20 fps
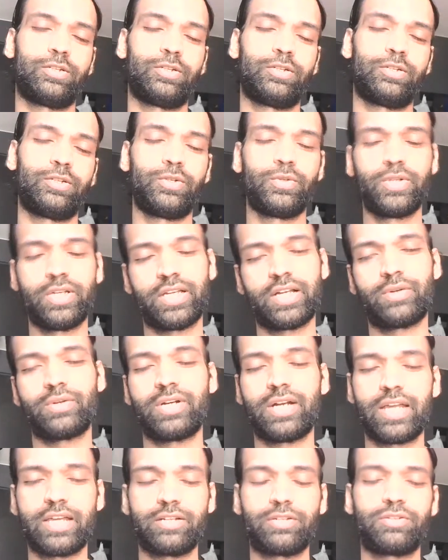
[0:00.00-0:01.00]
Today I would
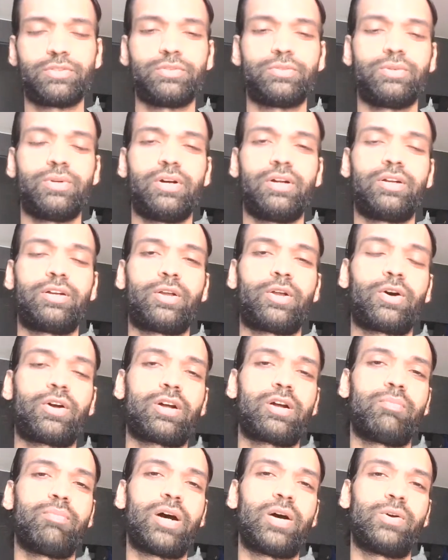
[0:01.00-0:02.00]
like to talk
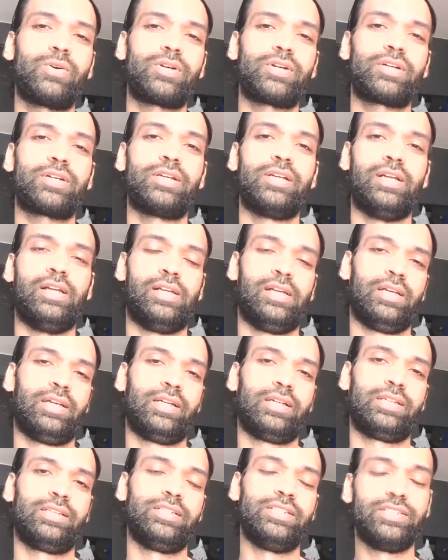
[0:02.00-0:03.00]
about
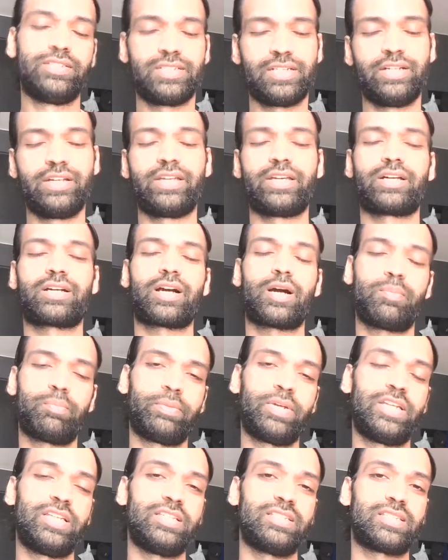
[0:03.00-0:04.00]
East India
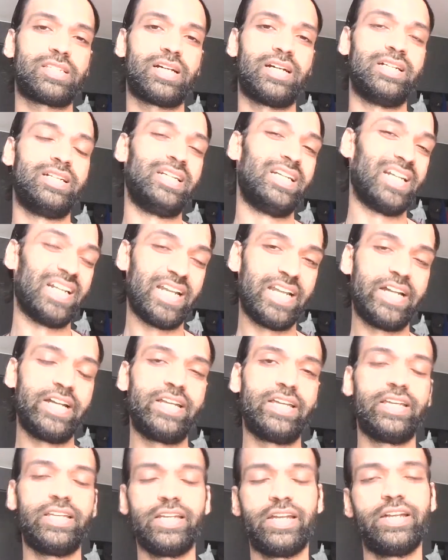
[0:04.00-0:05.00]
Company's trade
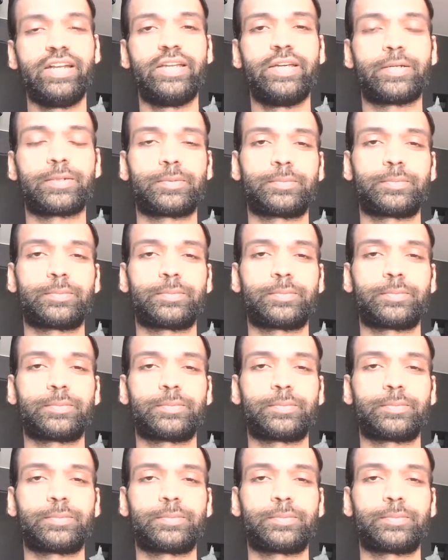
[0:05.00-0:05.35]
in India.